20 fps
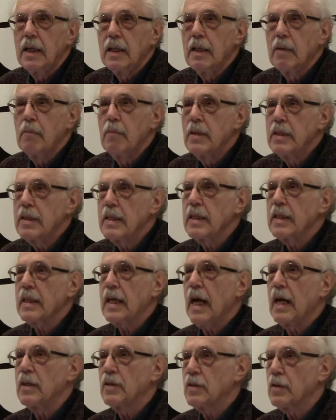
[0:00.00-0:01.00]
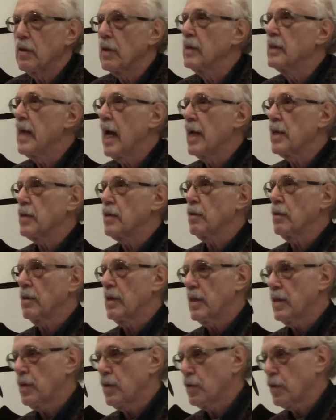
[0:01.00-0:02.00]
the Business Council on National
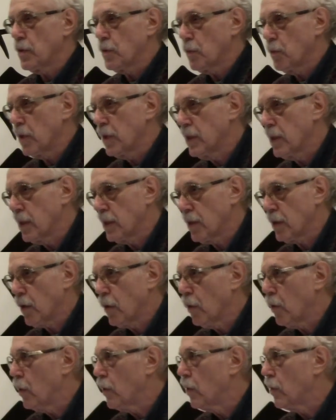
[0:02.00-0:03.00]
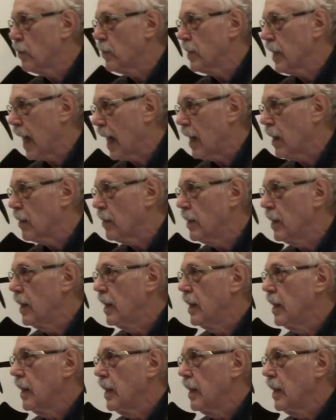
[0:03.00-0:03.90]
Issues, which is called now